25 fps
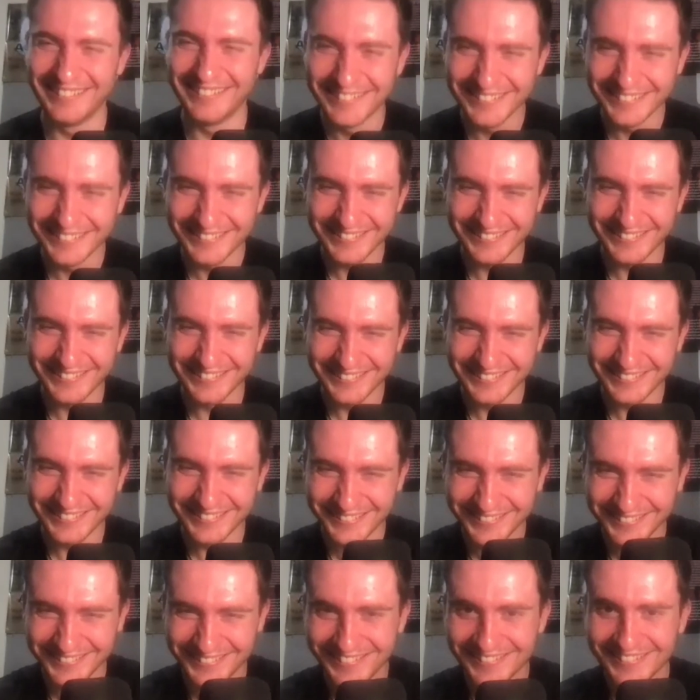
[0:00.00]
what I'm
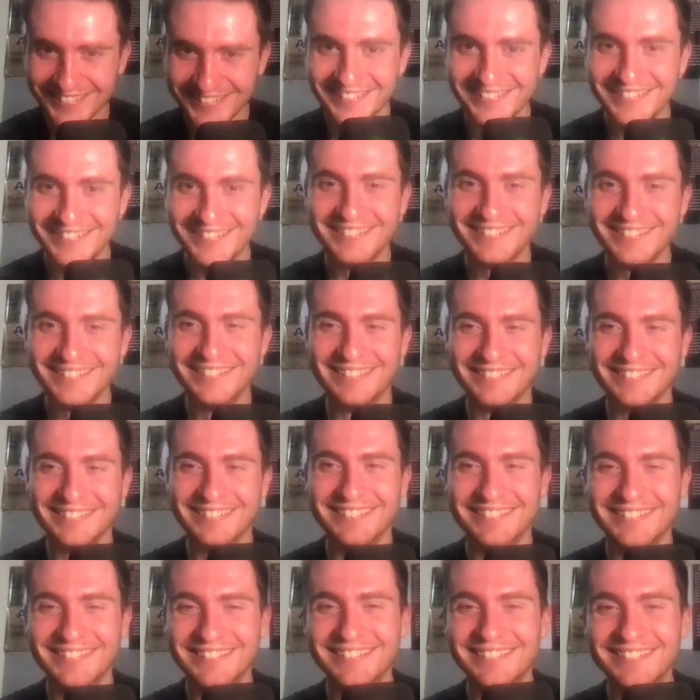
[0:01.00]
aspiring
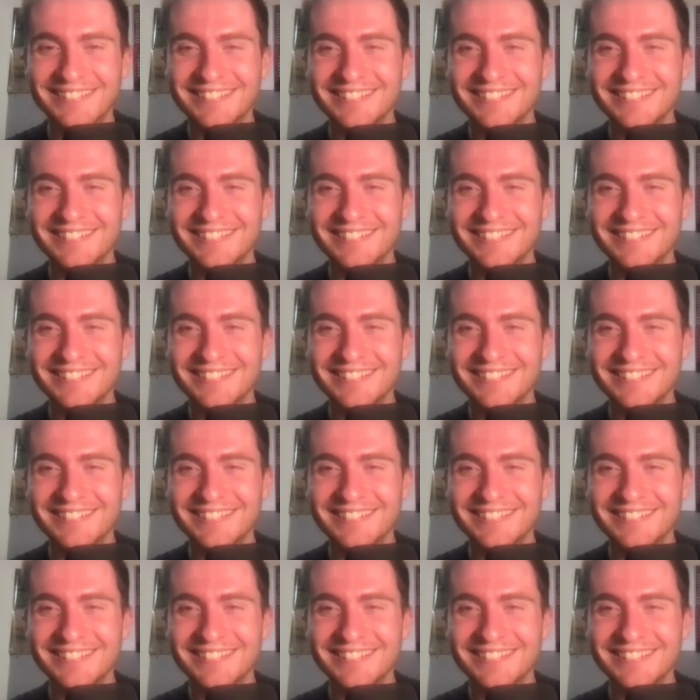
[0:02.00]
for.